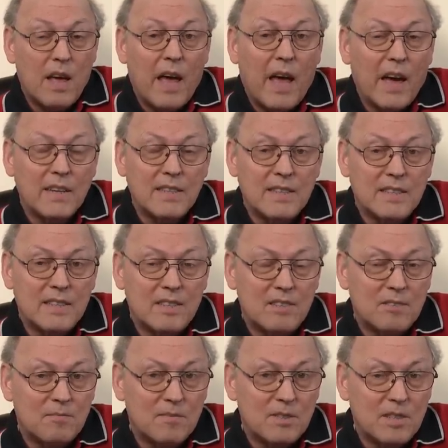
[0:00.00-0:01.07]

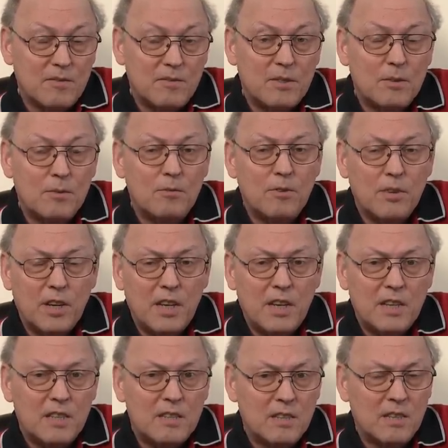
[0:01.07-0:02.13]
And if you
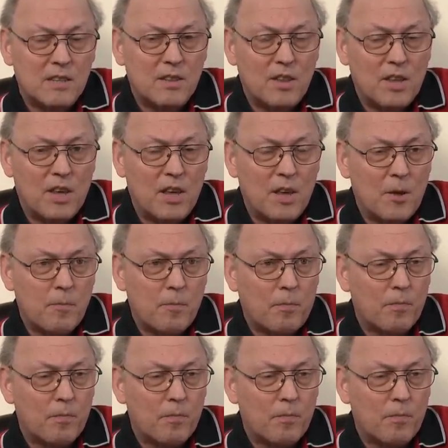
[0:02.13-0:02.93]
read the